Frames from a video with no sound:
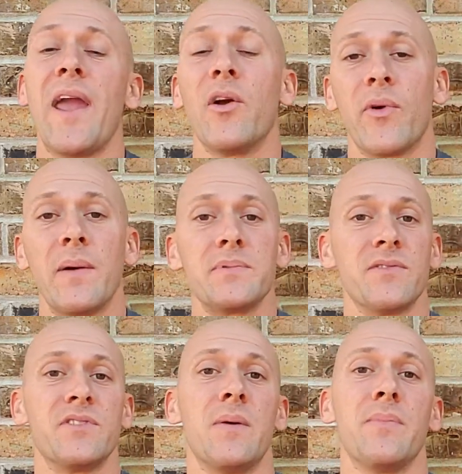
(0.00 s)
eight reps
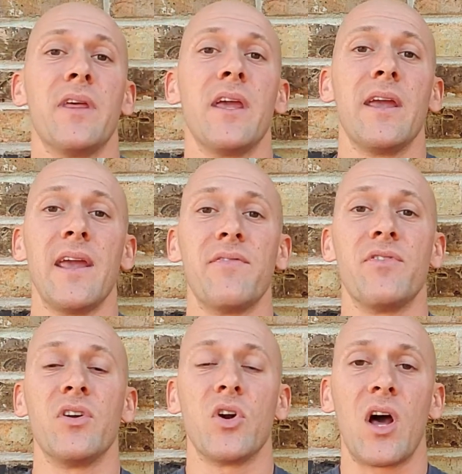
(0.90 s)
of something,
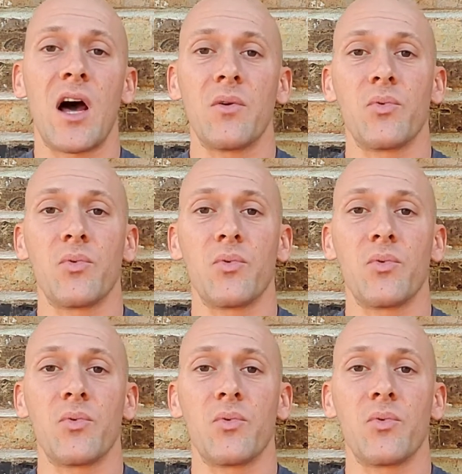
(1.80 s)
if you're not